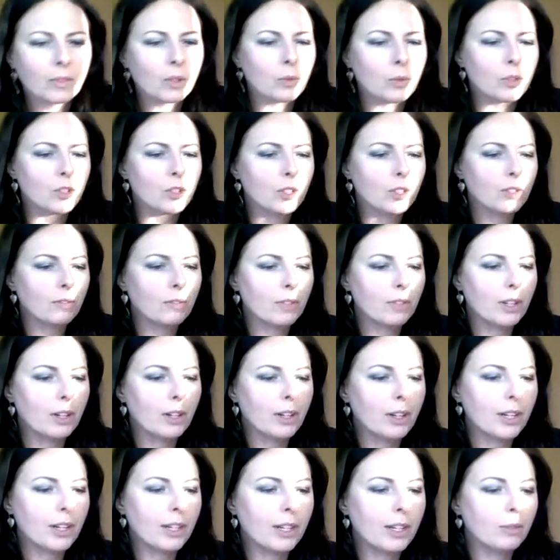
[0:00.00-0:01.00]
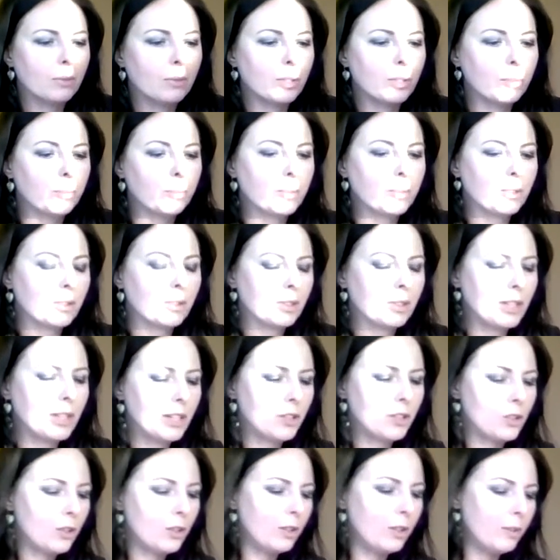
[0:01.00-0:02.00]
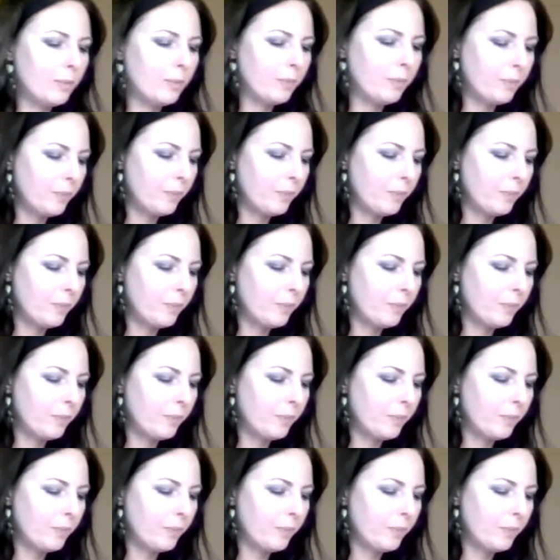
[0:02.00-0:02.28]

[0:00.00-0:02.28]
which is very natural.